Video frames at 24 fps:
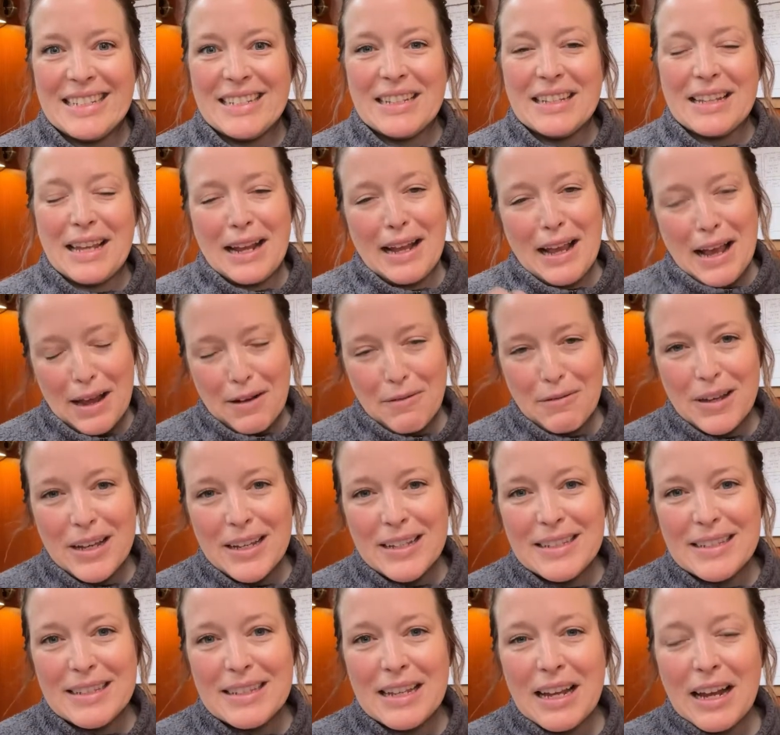like I
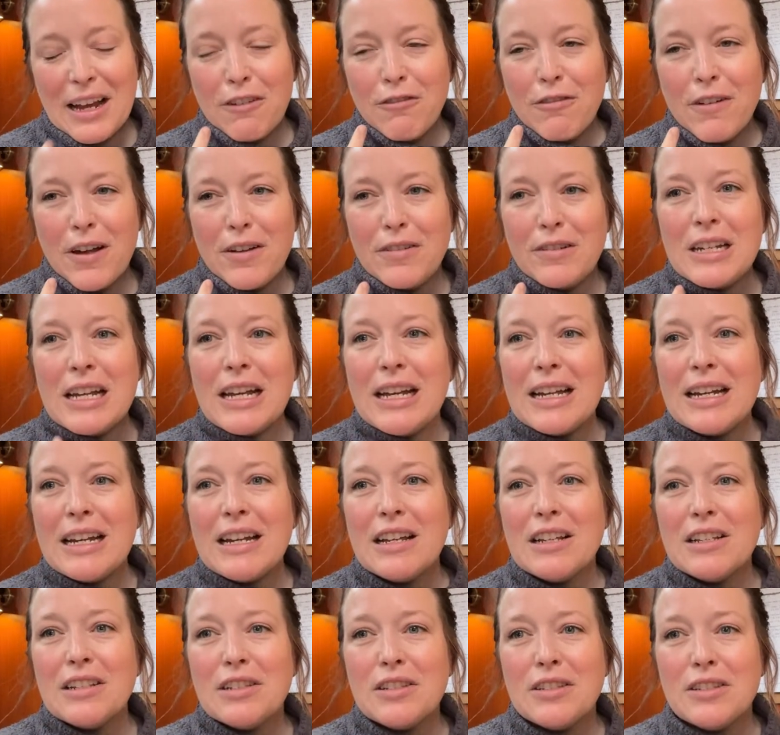found it
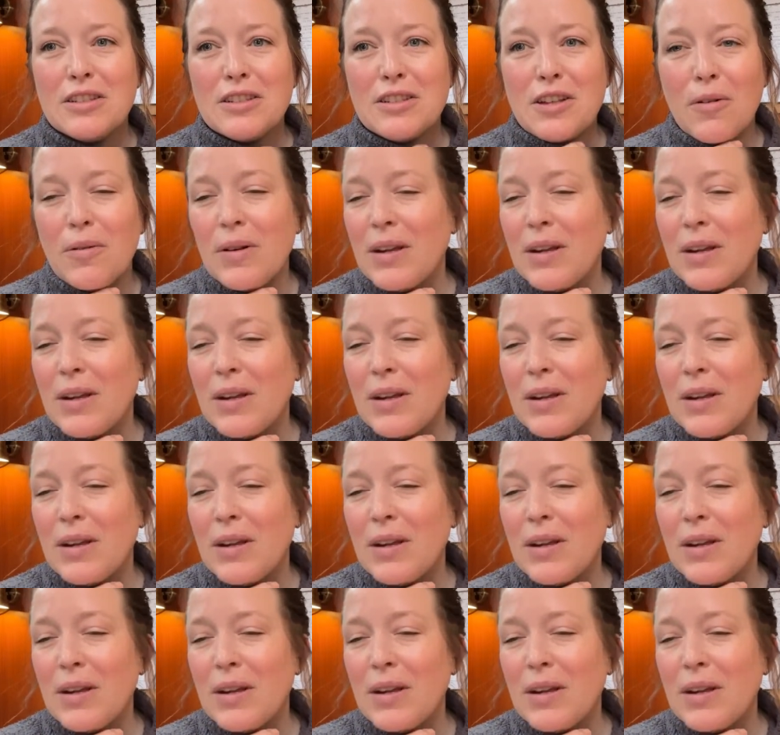so